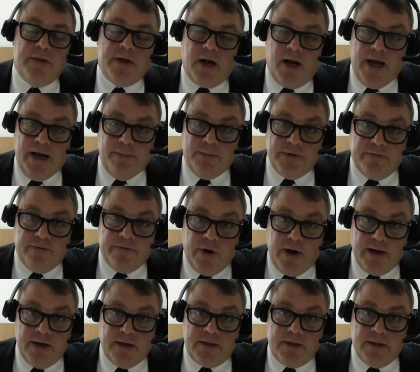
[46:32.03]
claims of
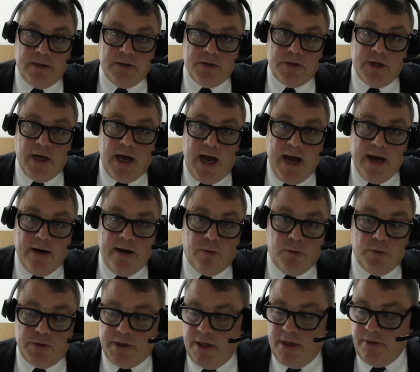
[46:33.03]
creditors and
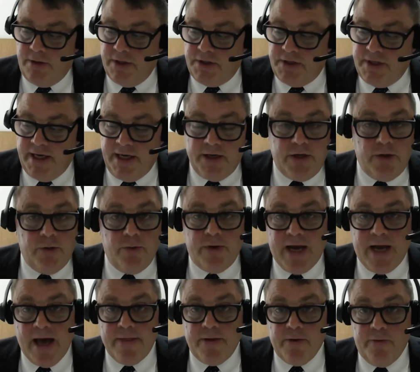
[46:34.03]
also to seek to
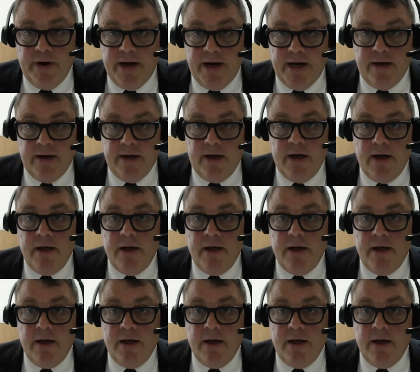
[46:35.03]
gather in